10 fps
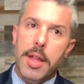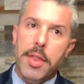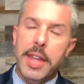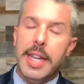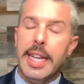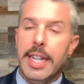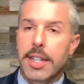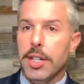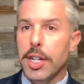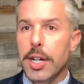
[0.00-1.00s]
think it
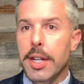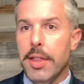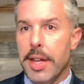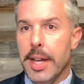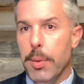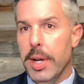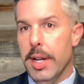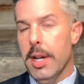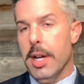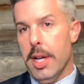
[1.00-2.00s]
is a good thing
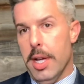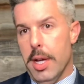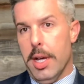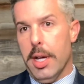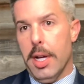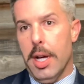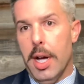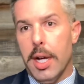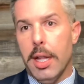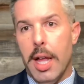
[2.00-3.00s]
when a
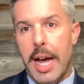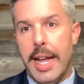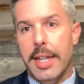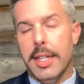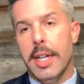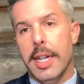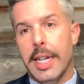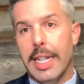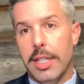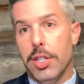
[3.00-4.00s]
client
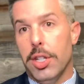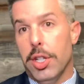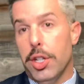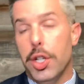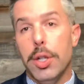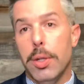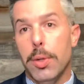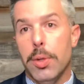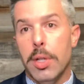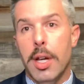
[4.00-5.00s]
gets to
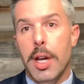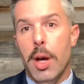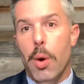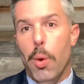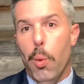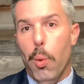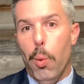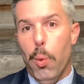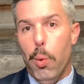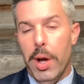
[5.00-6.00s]
choose
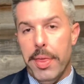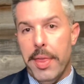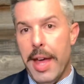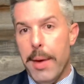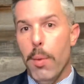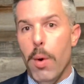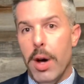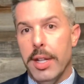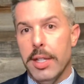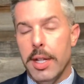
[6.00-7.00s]
what they
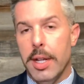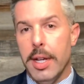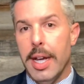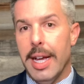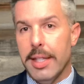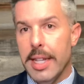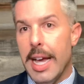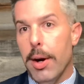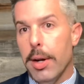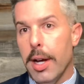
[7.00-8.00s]
want as the
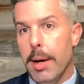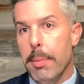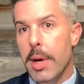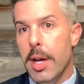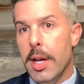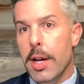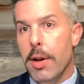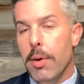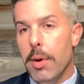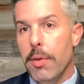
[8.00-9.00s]
outcome
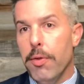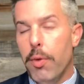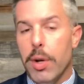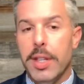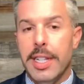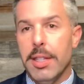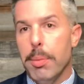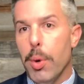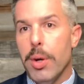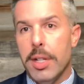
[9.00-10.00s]
for these
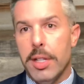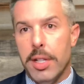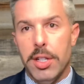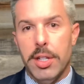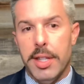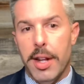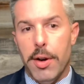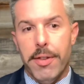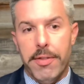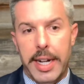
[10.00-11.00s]
important decisions that are
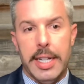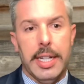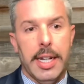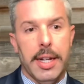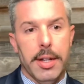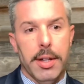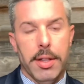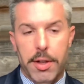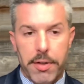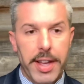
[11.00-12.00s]
affecting
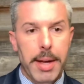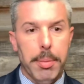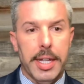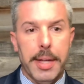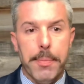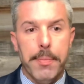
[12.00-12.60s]
their family.